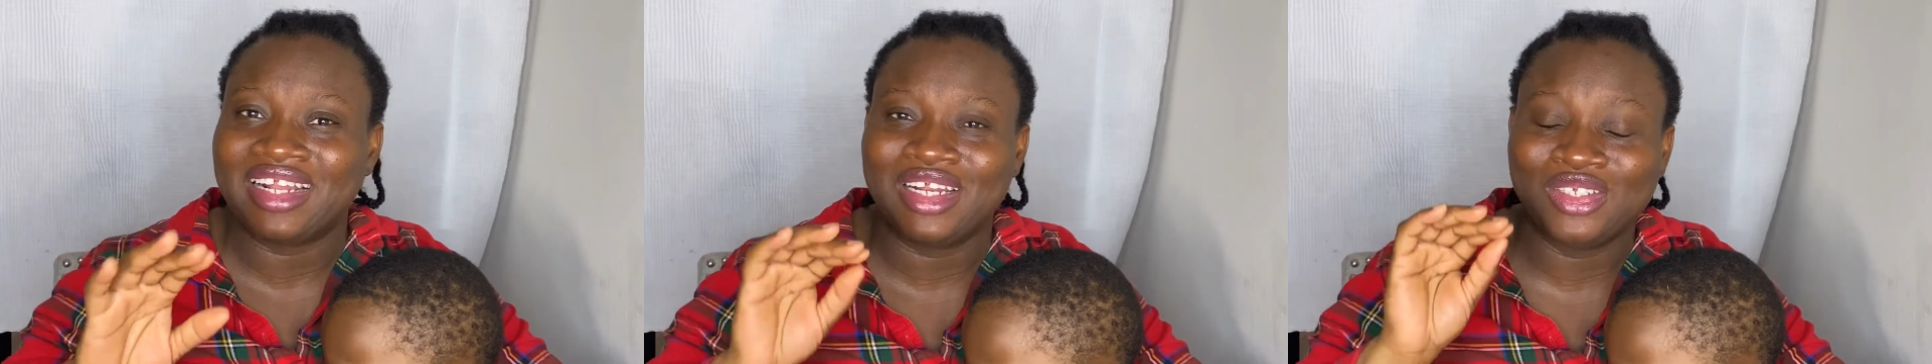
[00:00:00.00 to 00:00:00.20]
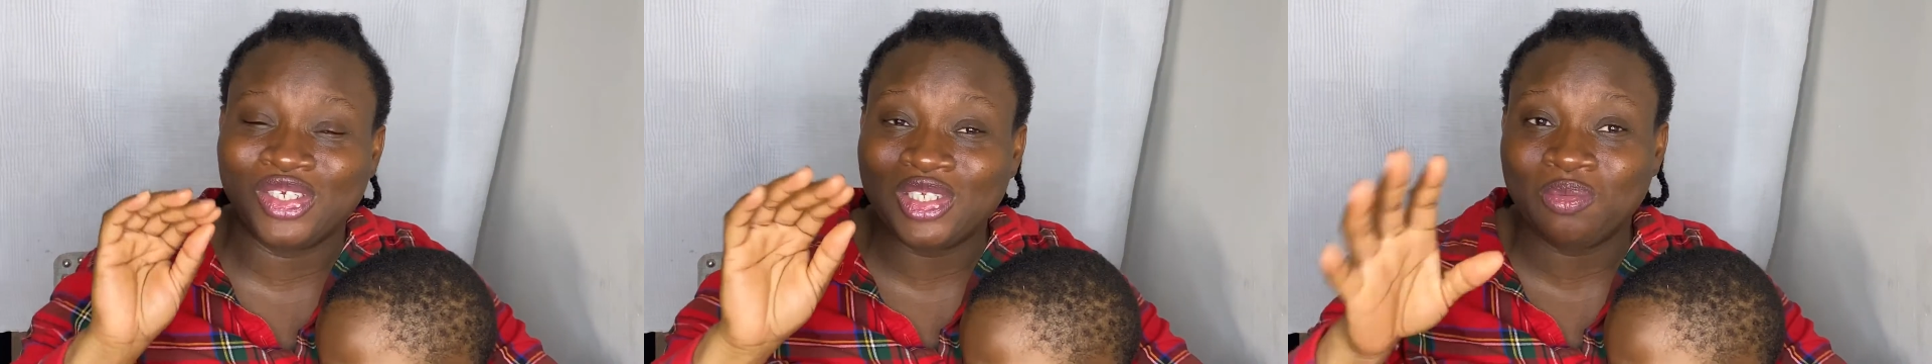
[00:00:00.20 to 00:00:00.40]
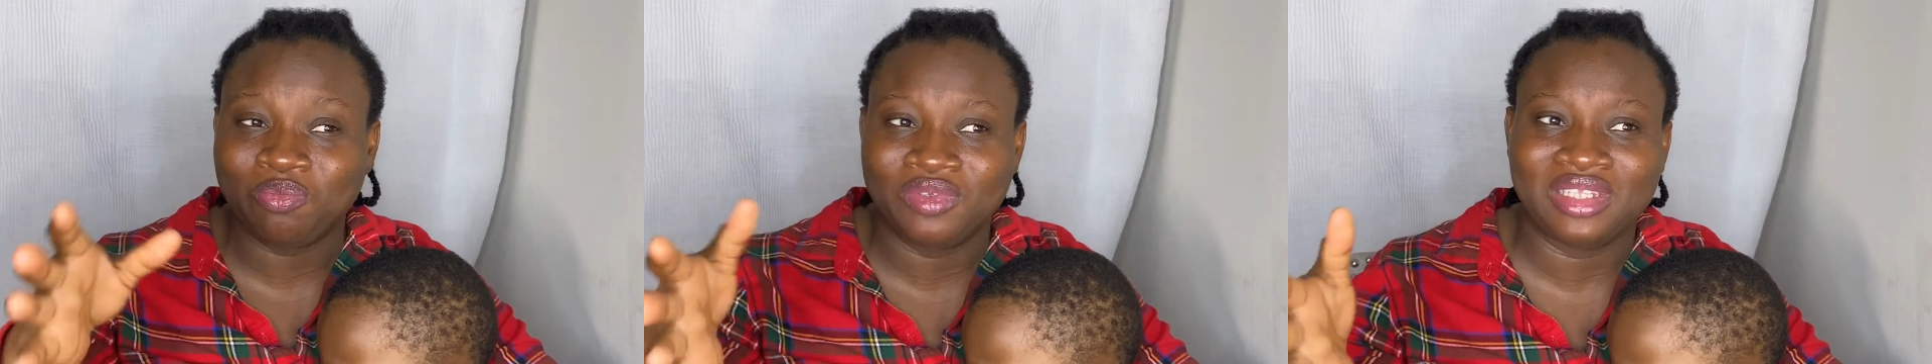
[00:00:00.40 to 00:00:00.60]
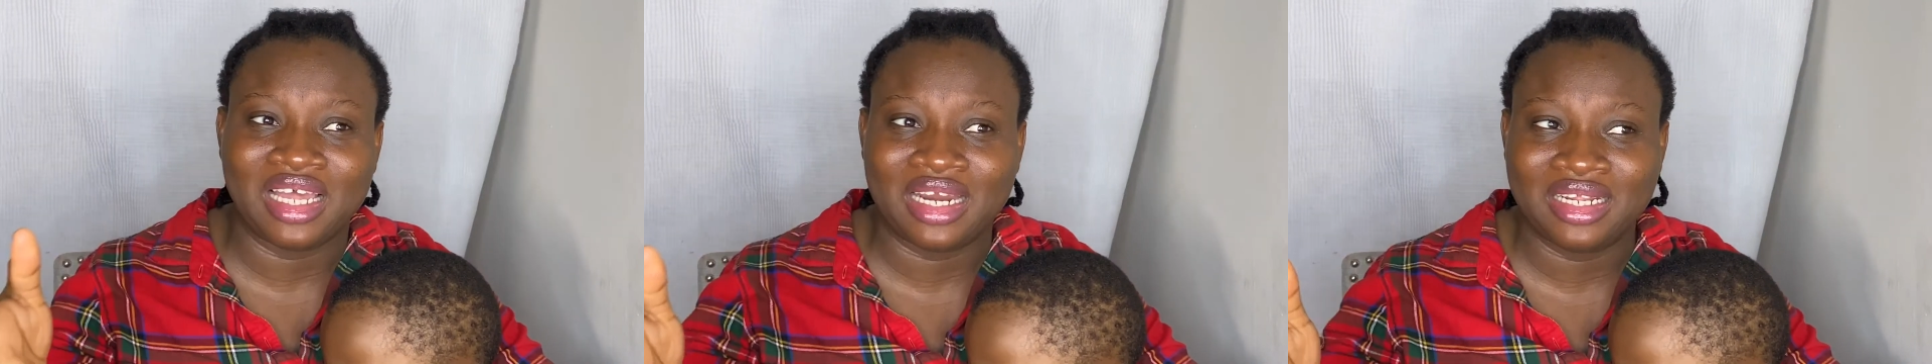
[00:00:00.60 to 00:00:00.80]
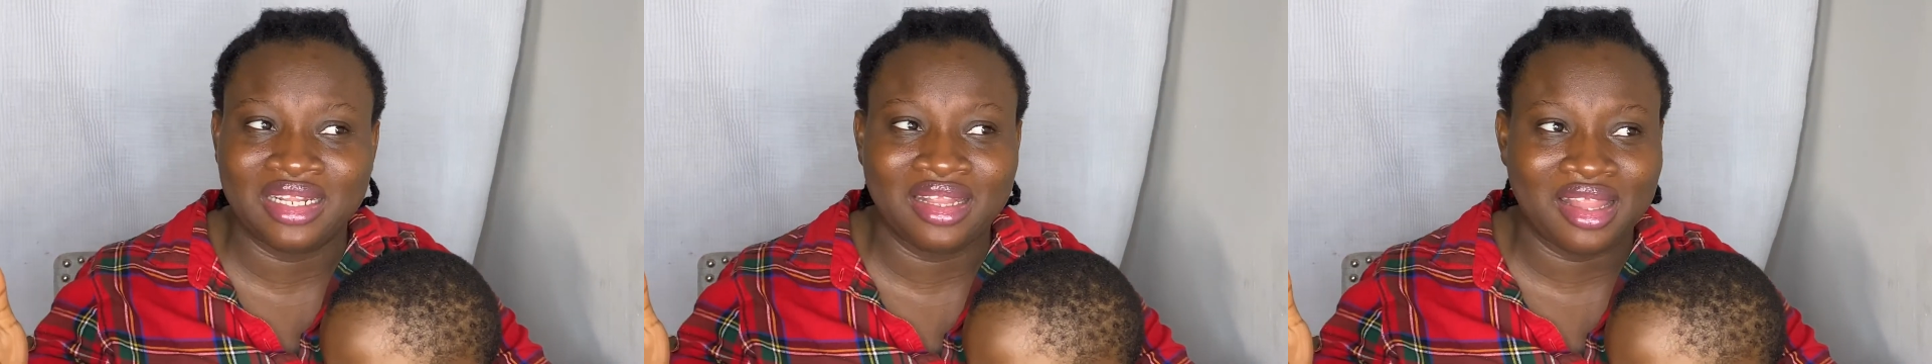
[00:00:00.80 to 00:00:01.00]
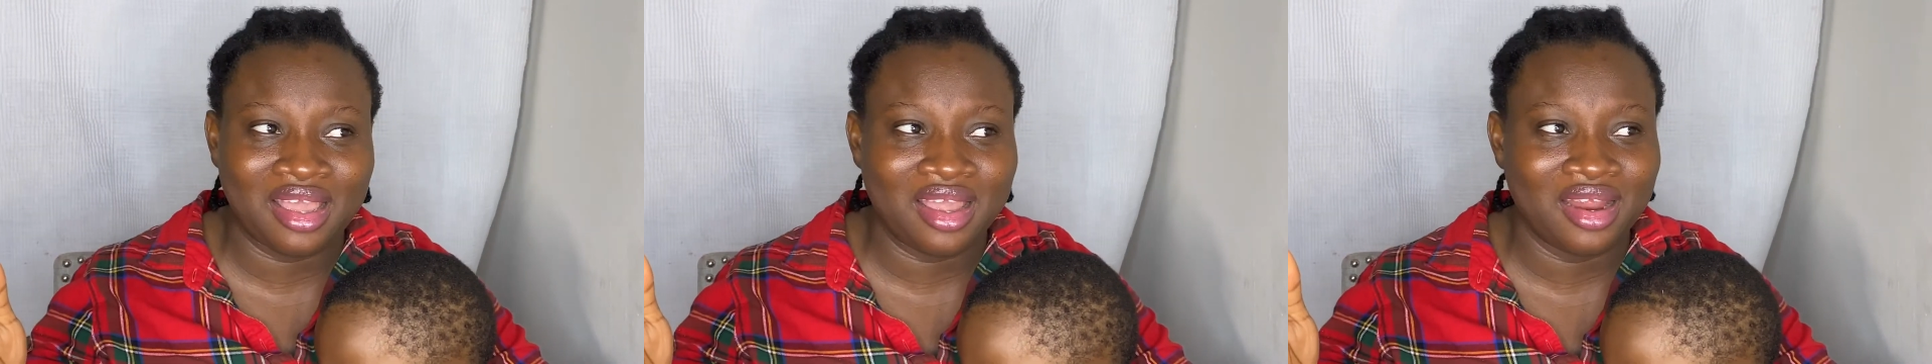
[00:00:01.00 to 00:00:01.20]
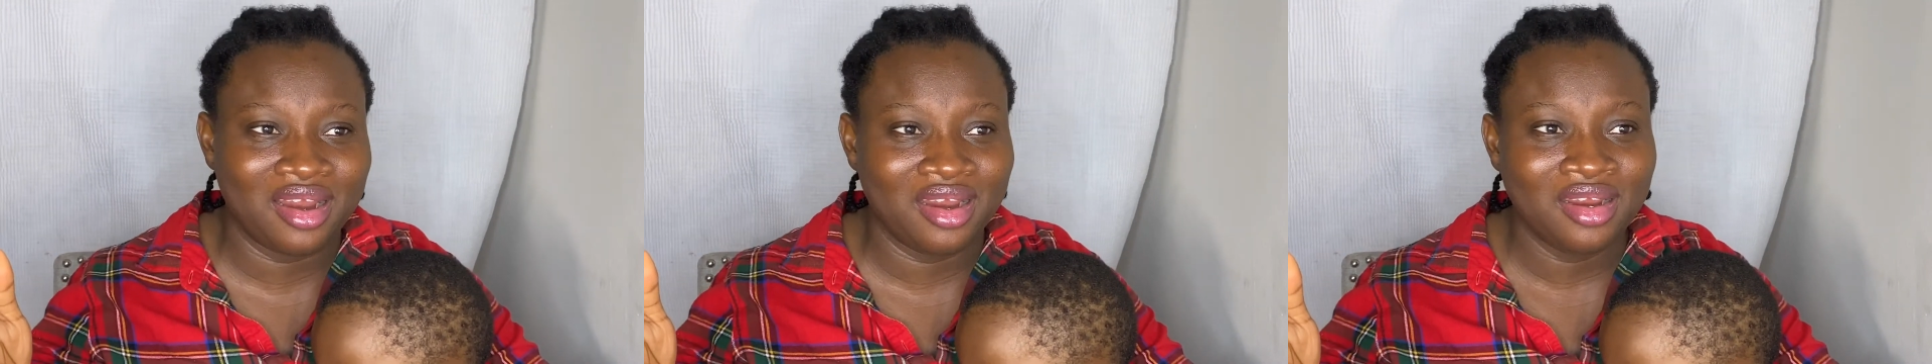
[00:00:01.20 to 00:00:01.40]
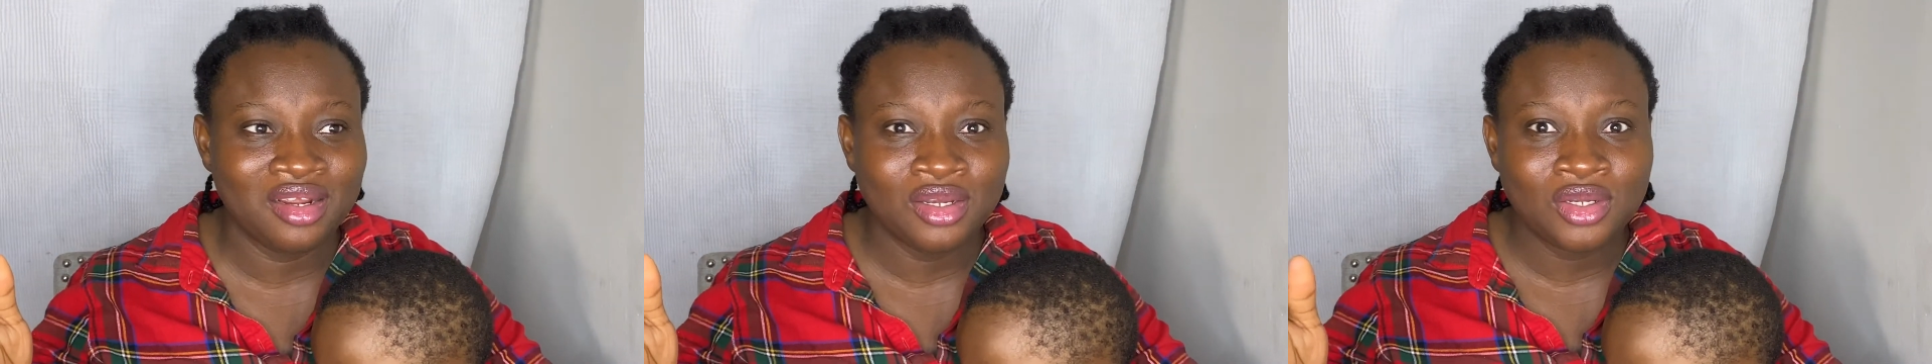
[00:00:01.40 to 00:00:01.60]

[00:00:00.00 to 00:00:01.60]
they just put that in there